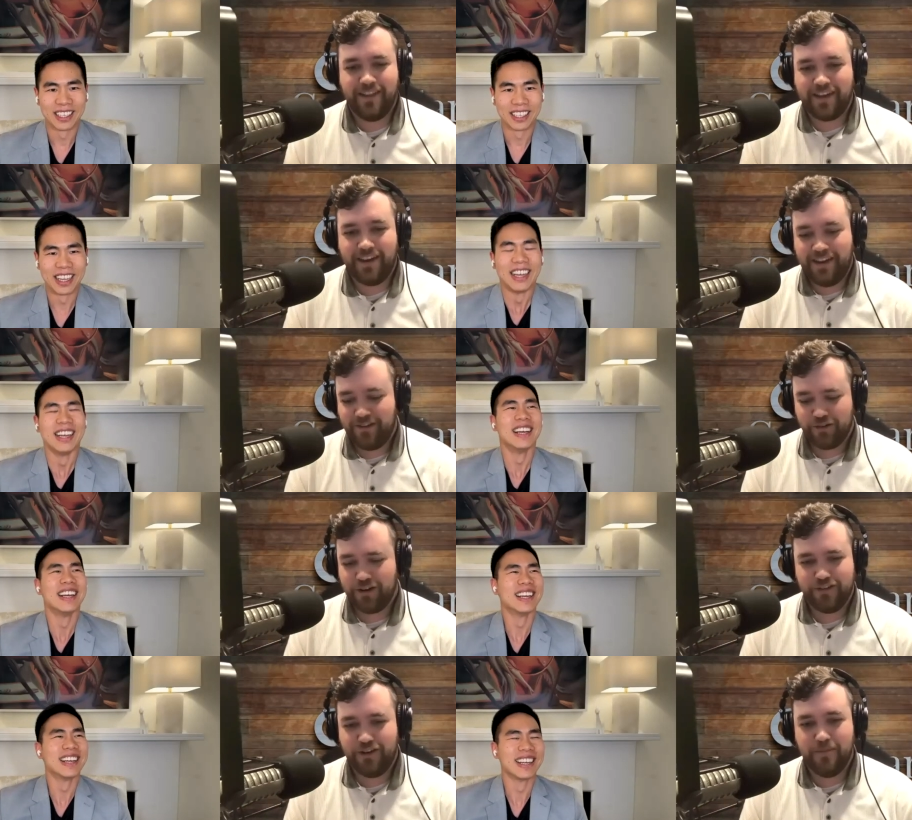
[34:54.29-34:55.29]
Speaker 1: like an
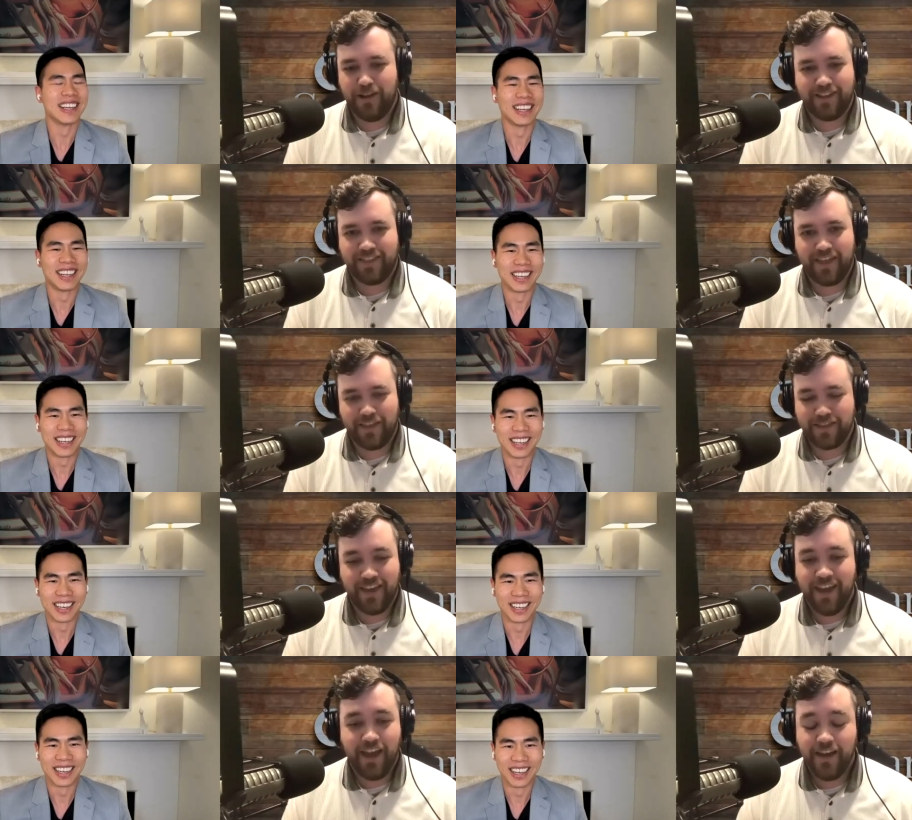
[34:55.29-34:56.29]
introduction email like that. That's
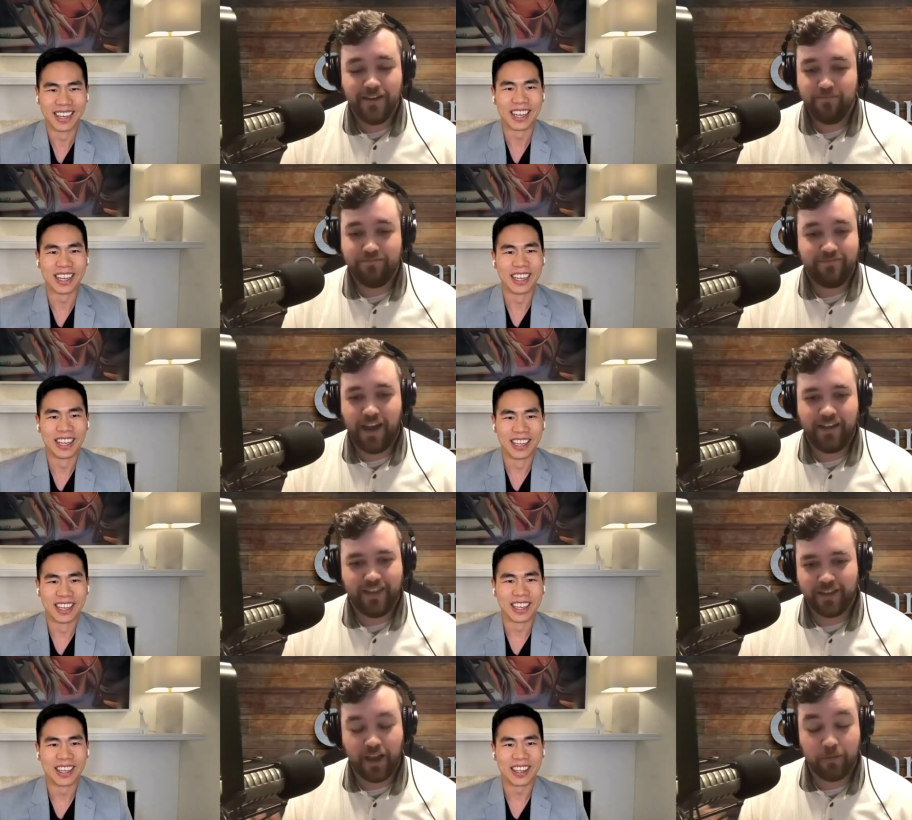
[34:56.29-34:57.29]
that
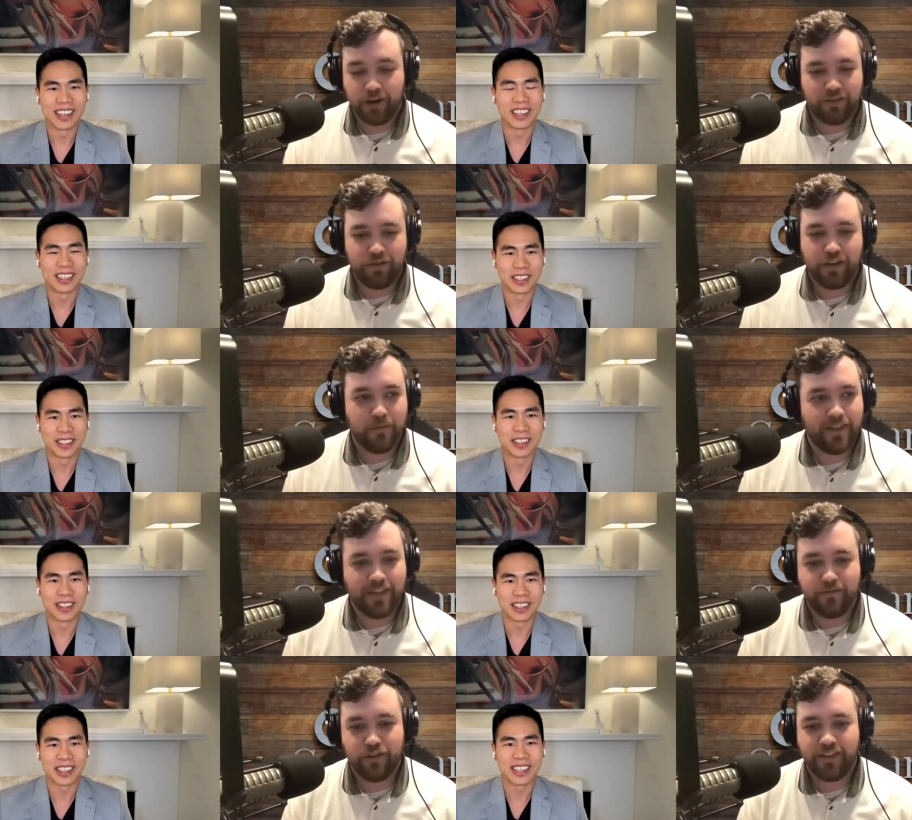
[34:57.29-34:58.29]
that I'm gonna think about
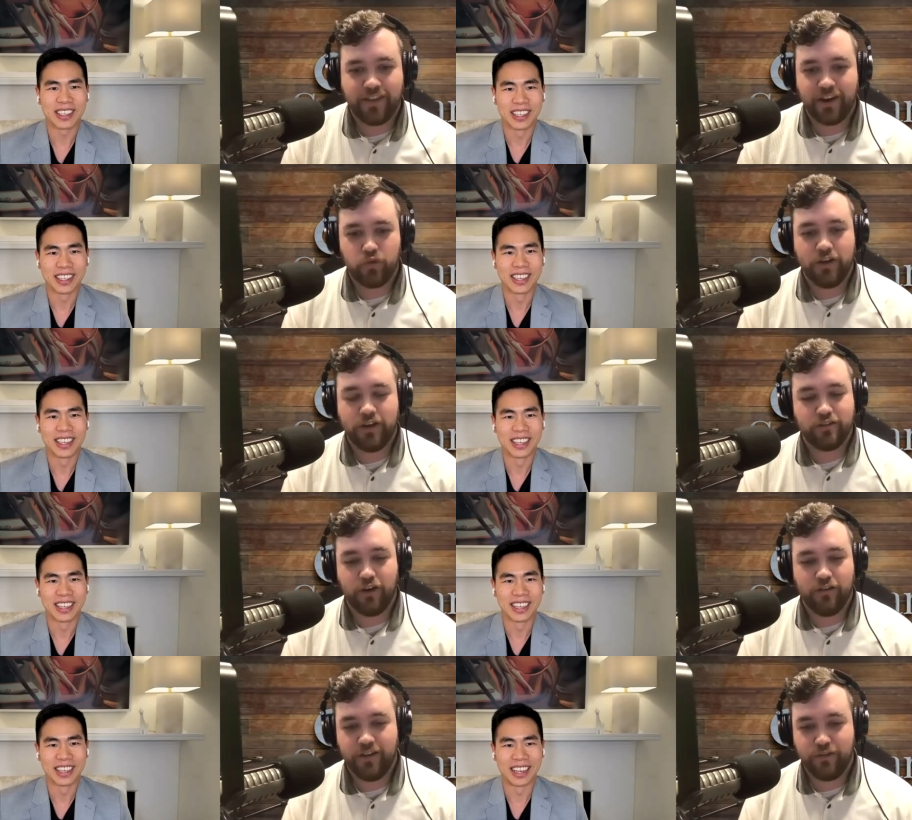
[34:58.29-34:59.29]
that for like the next week or
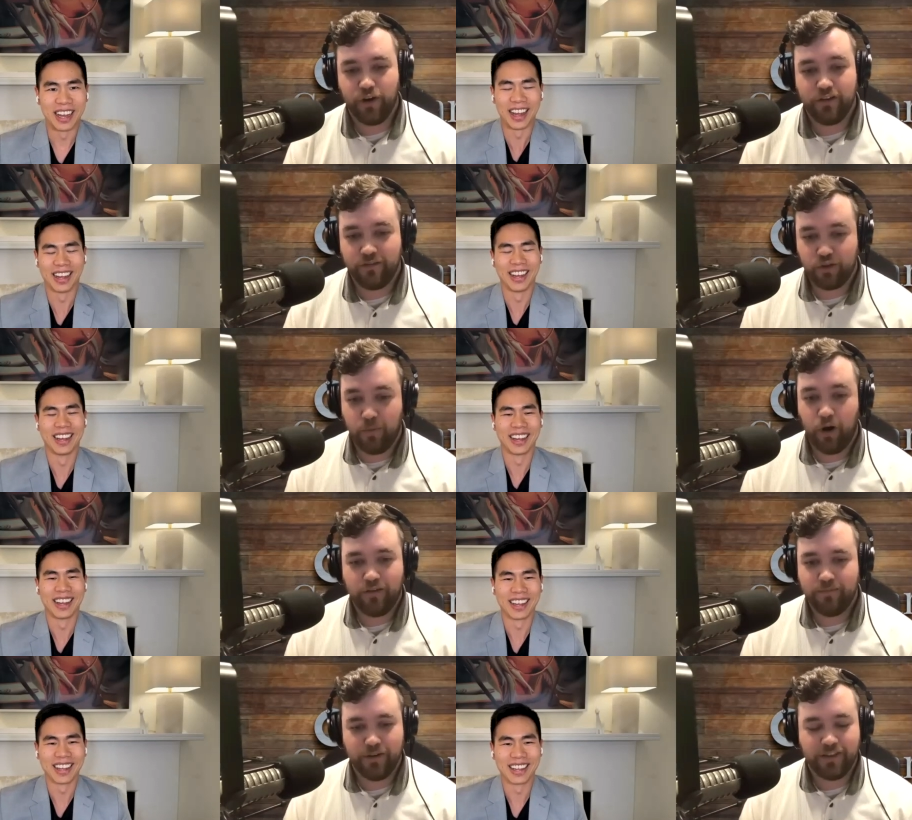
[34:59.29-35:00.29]
so. It's very
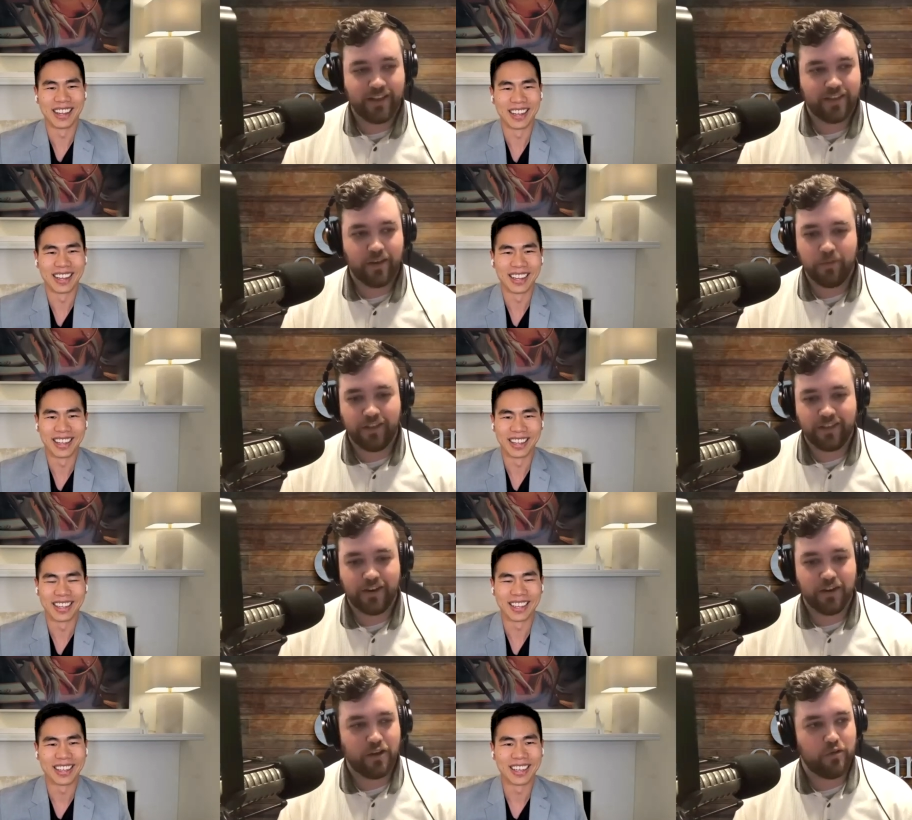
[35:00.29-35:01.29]
small, but that's something that's
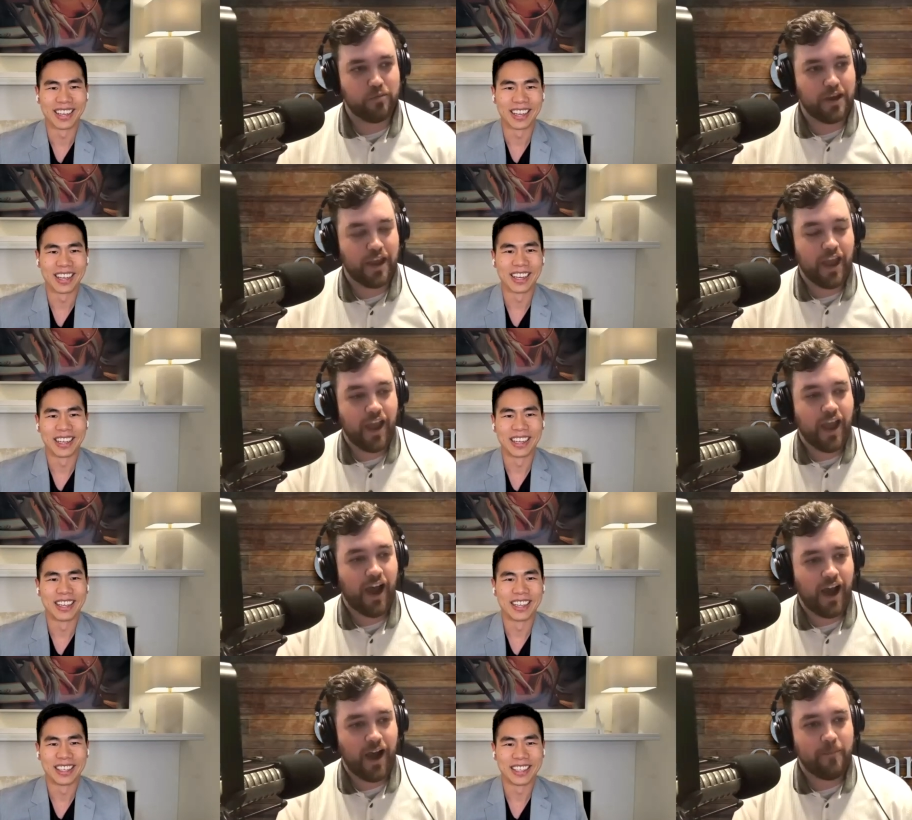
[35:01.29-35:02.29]
gonna stick with me.
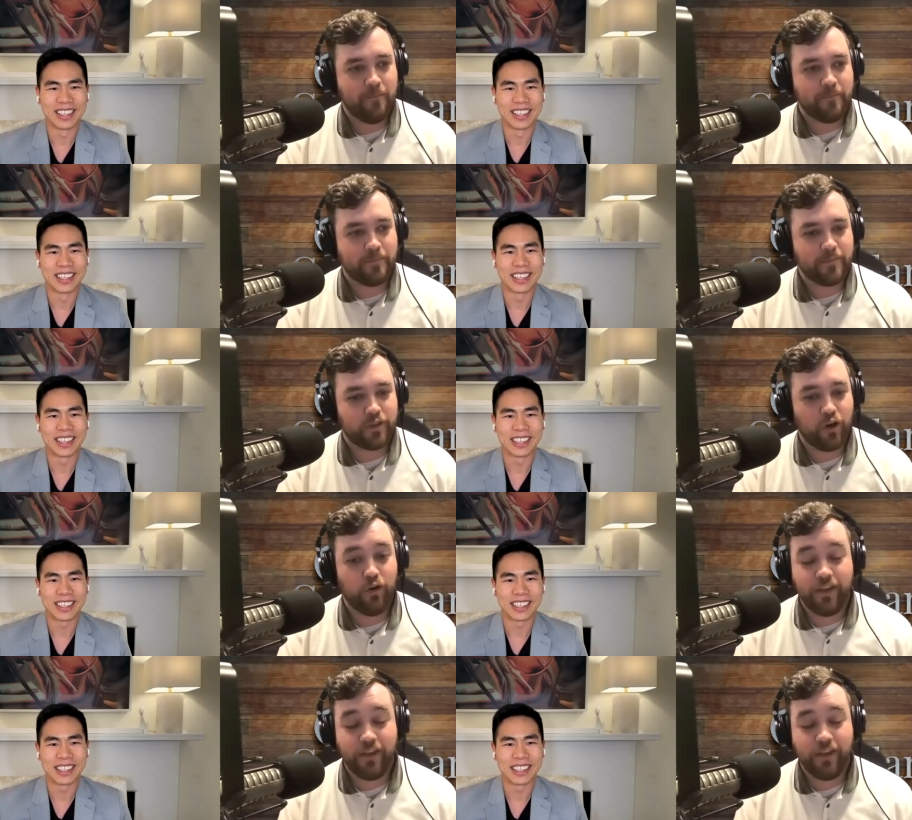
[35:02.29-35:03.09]
Um, so